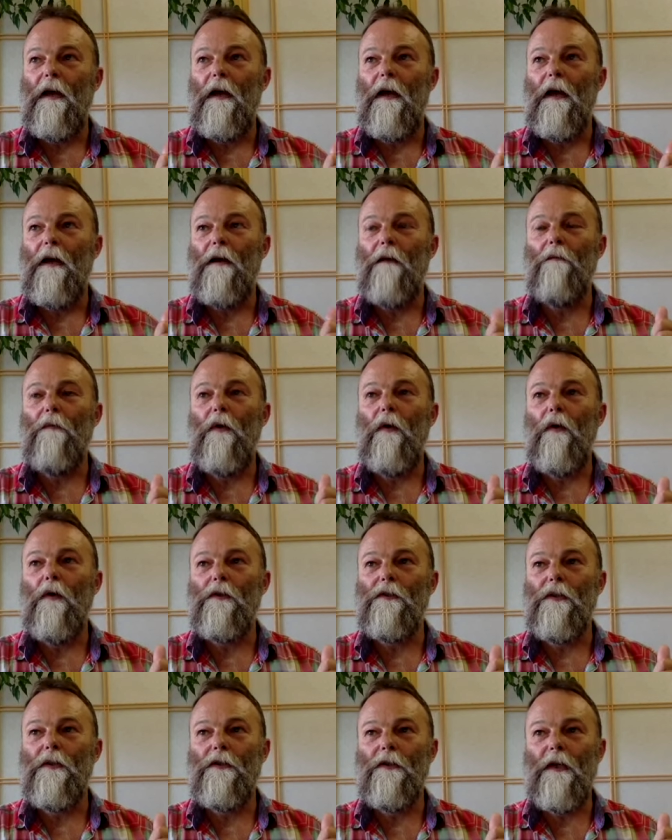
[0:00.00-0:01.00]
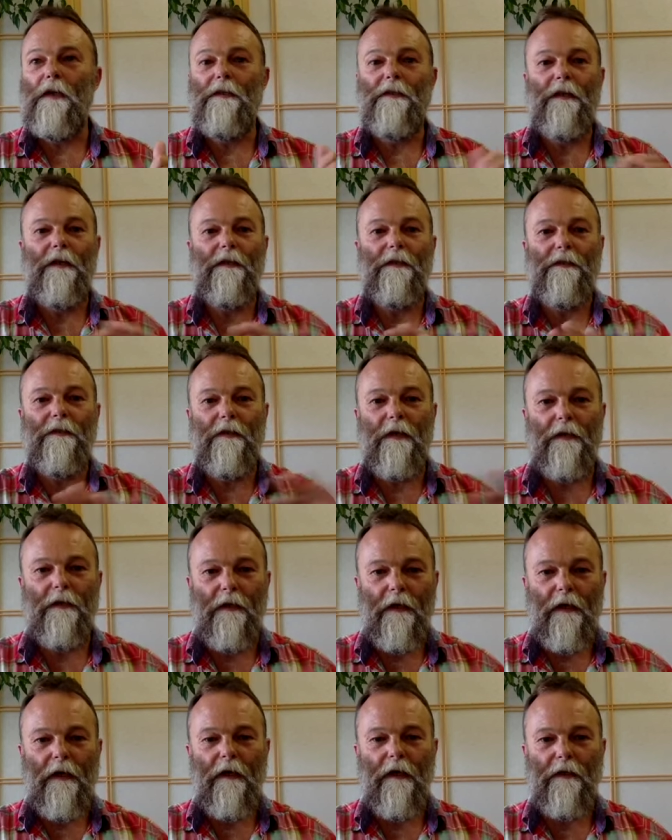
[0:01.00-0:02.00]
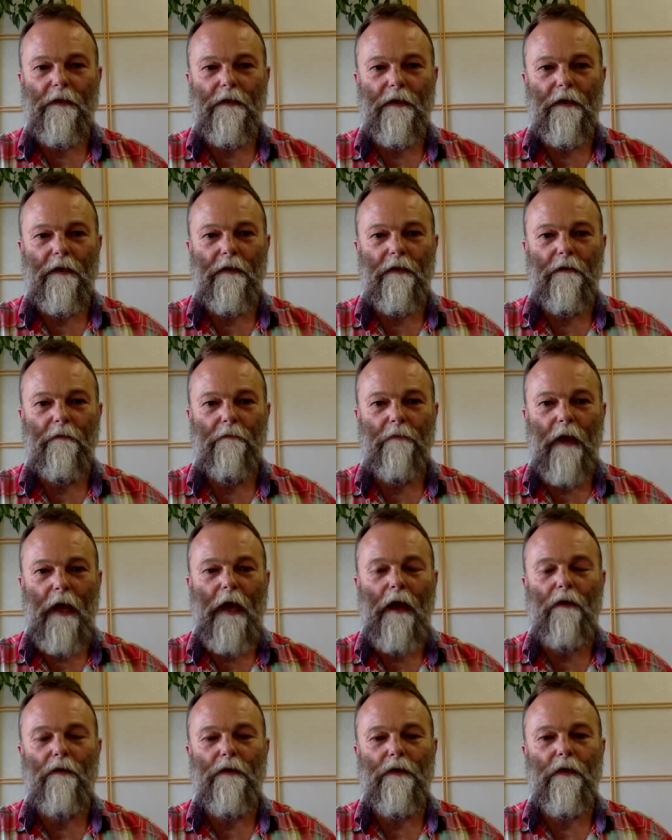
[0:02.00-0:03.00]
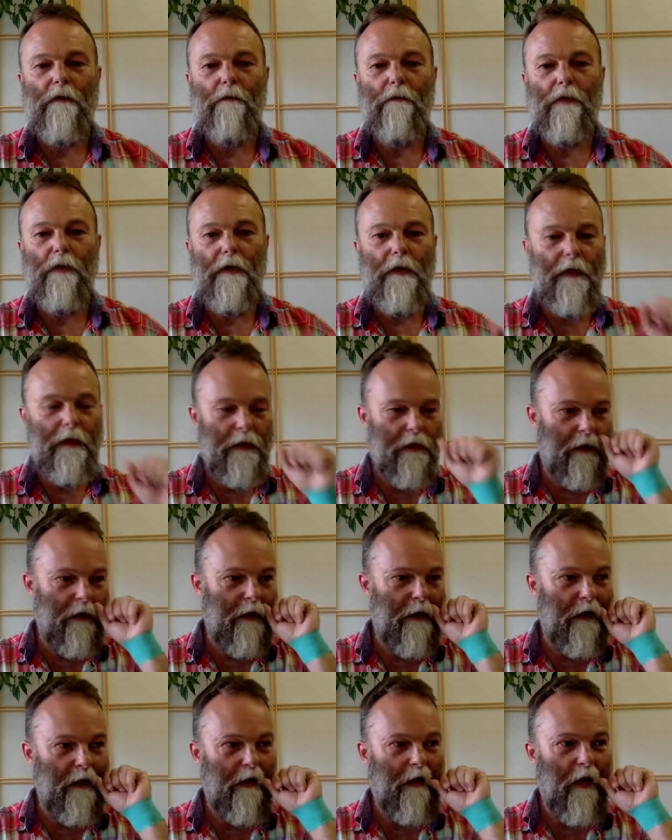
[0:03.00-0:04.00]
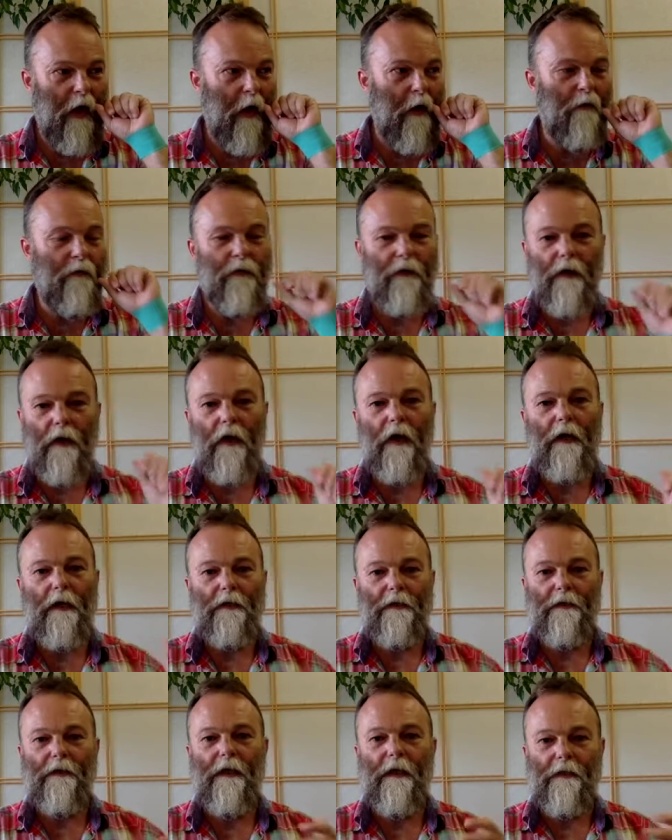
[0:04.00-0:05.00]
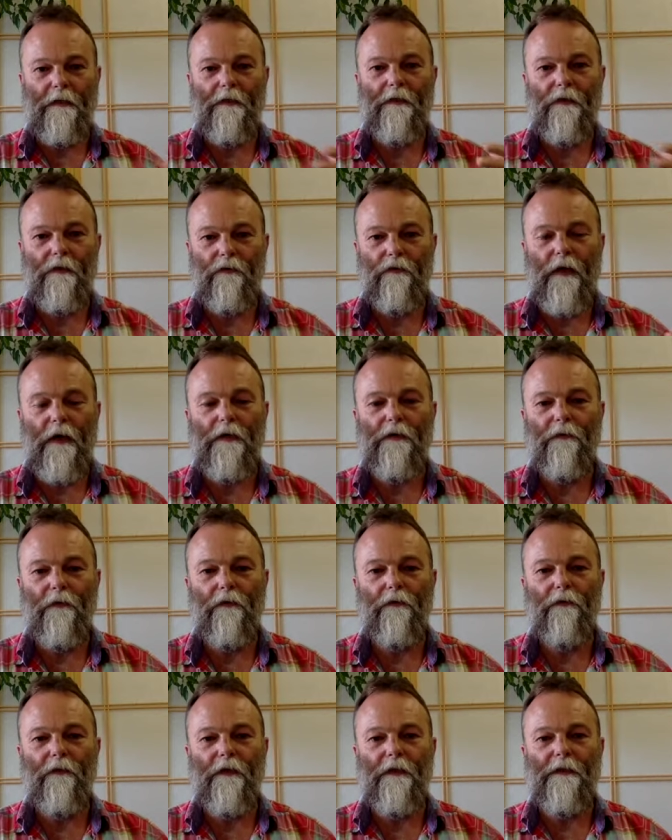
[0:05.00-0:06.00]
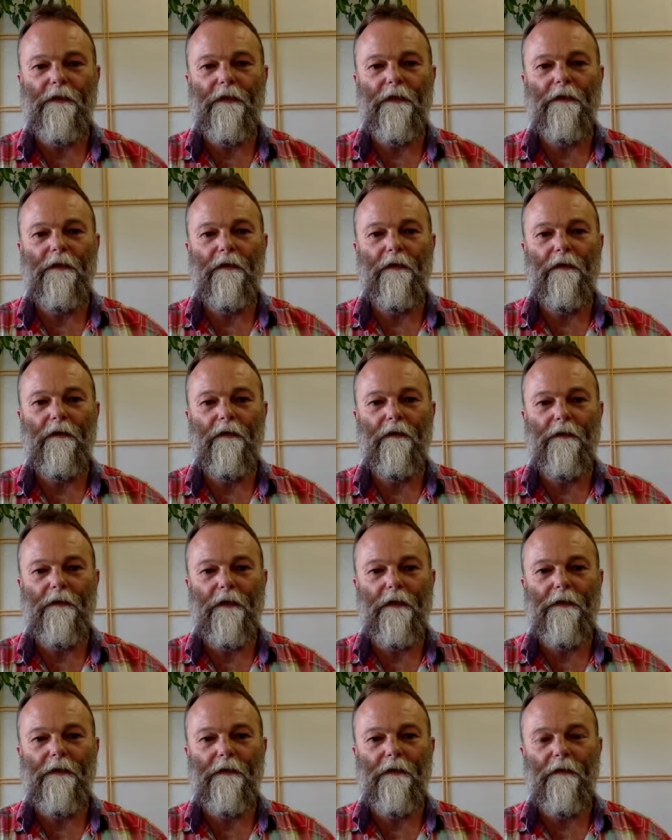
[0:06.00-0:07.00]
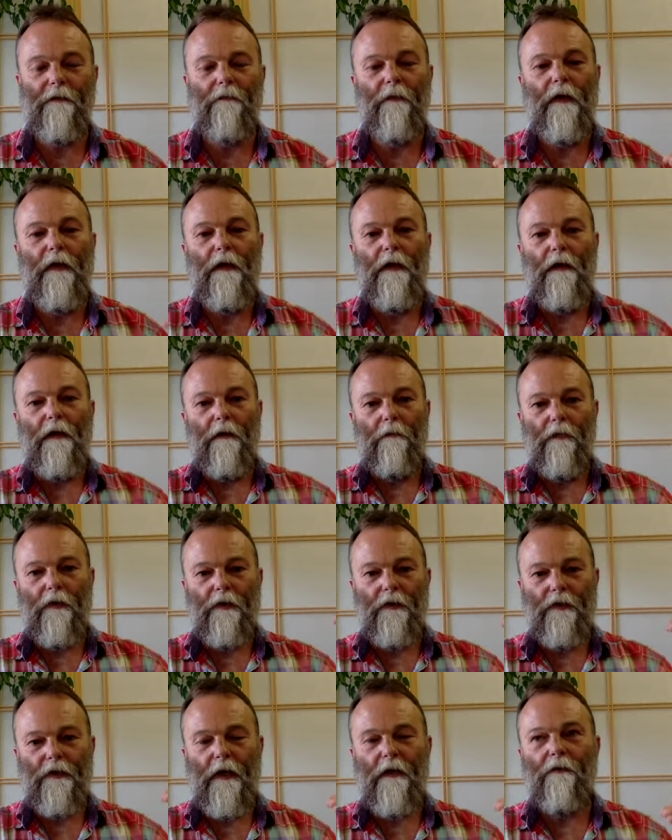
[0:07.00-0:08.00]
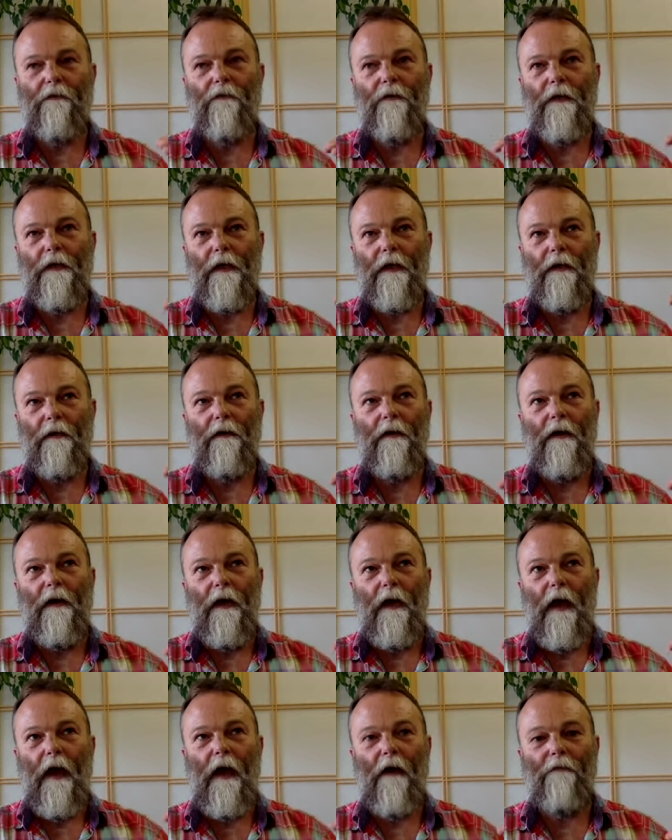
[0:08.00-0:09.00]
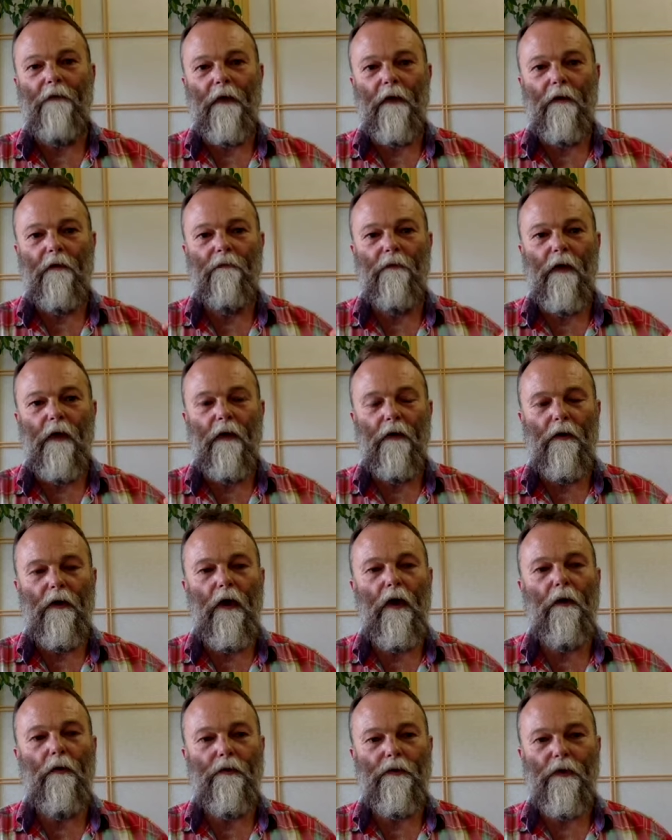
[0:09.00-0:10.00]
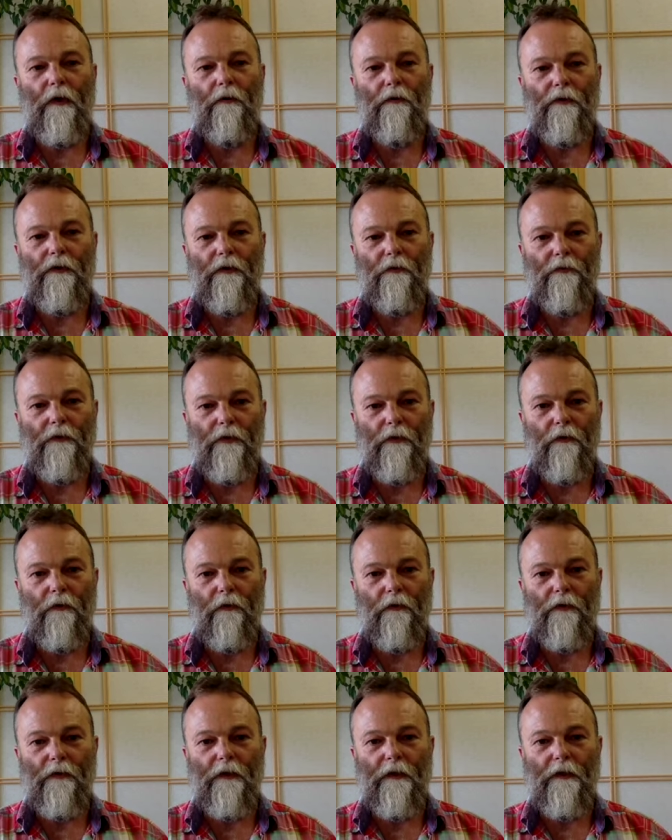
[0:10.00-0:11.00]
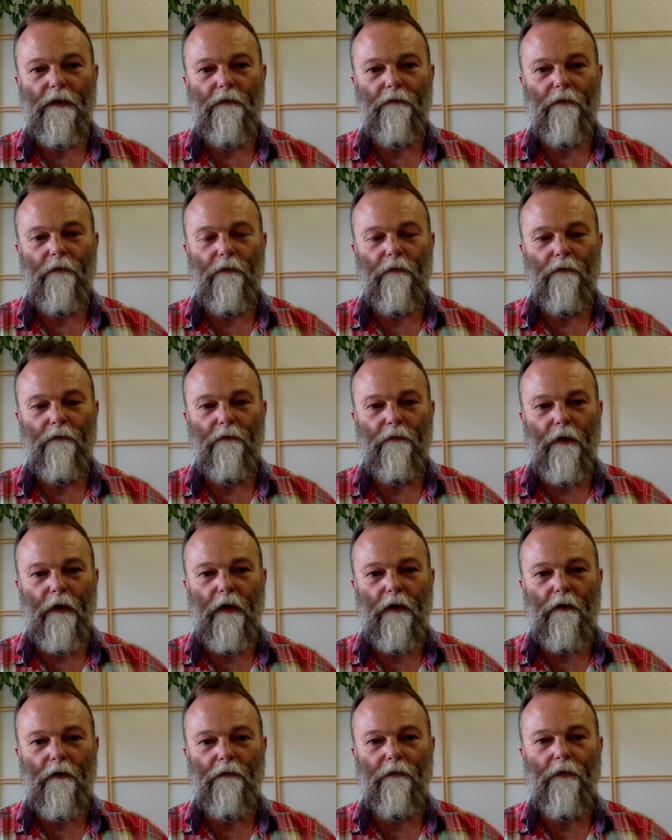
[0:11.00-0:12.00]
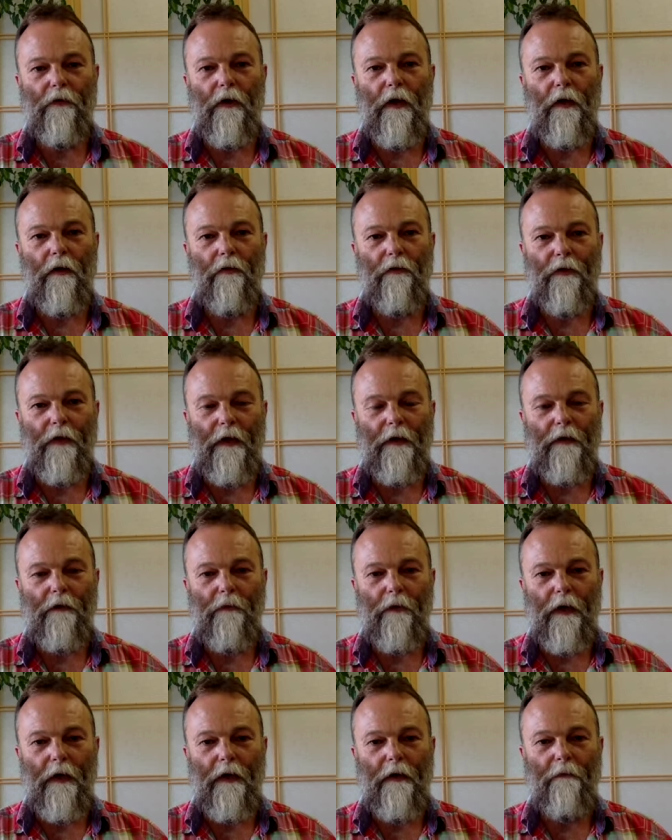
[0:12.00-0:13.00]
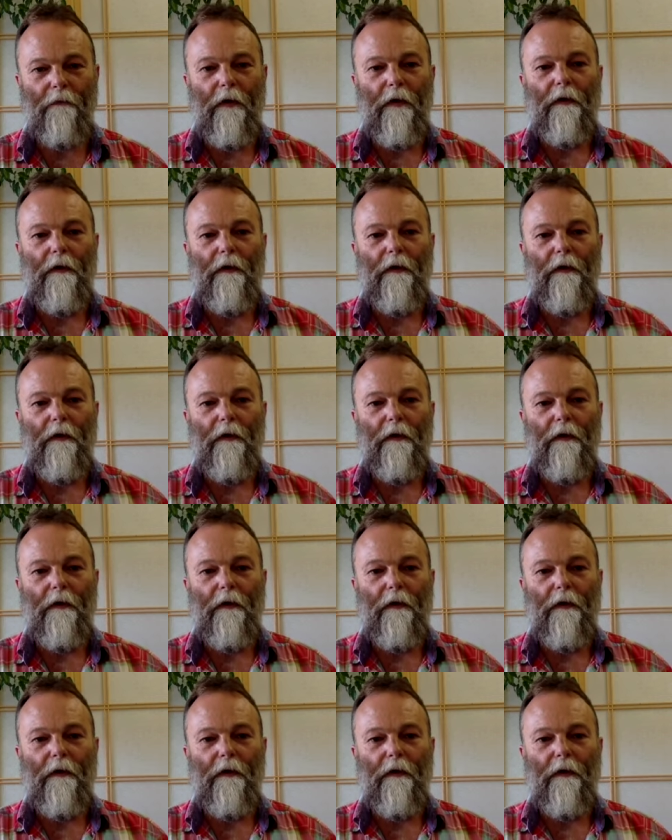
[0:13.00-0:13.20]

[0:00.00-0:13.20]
And I'm not suggesting suddenly cutting them out completely overnight. That's stressful for the sy system. But generally, having a, a low dose of salt, it's very good for your health anyway.